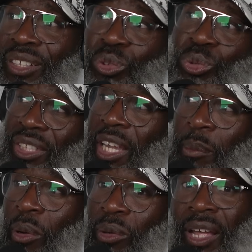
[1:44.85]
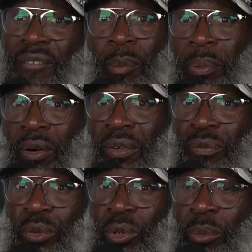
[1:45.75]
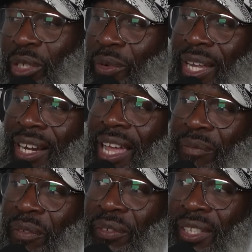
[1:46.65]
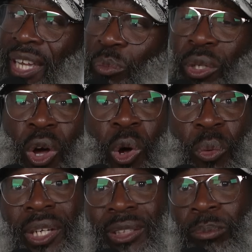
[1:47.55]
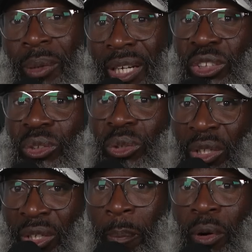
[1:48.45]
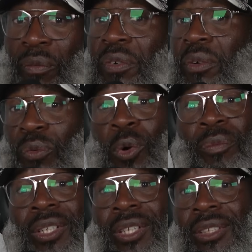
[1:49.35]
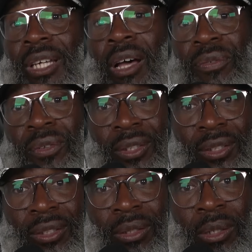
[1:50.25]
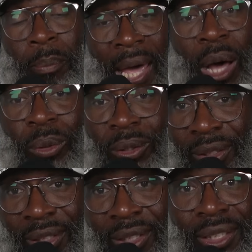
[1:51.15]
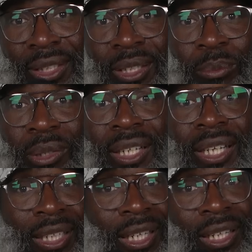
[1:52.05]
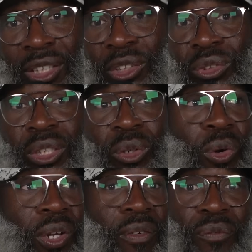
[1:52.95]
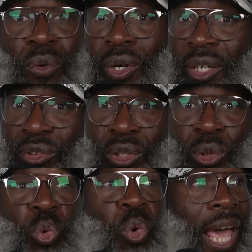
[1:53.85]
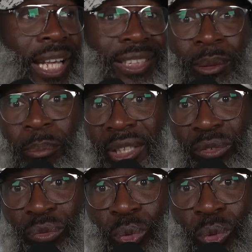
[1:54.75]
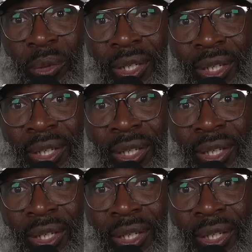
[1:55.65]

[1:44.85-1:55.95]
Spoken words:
Usain Bolt have the perfect form? He ran 9:58. We always measured perfect form to Asafa Powell. You know what I mean? In the 100 or in the 400, who has the best form?